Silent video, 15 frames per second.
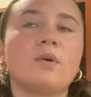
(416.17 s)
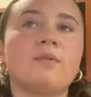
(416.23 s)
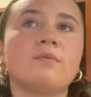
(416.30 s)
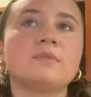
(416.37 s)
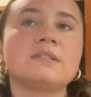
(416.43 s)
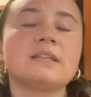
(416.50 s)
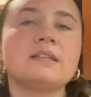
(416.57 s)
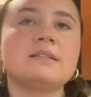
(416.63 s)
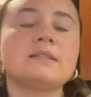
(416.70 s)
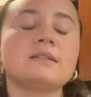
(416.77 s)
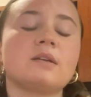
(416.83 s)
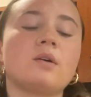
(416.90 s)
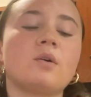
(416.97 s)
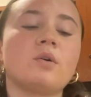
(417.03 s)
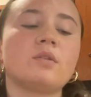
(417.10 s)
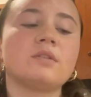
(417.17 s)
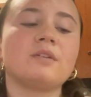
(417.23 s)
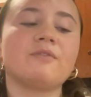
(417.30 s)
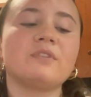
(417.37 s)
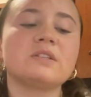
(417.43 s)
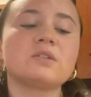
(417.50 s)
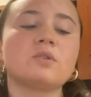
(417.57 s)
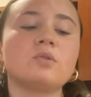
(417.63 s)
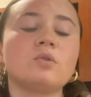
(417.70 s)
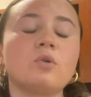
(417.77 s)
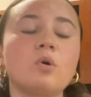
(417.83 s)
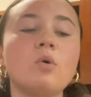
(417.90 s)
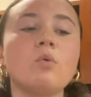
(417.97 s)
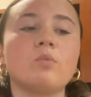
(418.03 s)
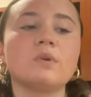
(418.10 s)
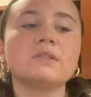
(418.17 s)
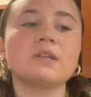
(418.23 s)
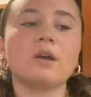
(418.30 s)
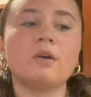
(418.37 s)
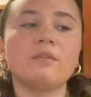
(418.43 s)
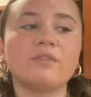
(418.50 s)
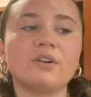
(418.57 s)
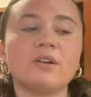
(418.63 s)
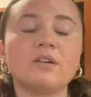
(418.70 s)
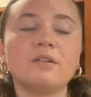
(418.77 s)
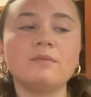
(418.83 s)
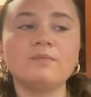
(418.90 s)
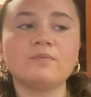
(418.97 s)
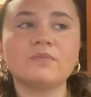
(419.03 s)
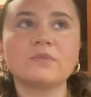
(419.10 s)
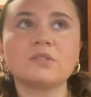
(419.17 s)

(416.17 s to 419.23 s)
since the physical was over,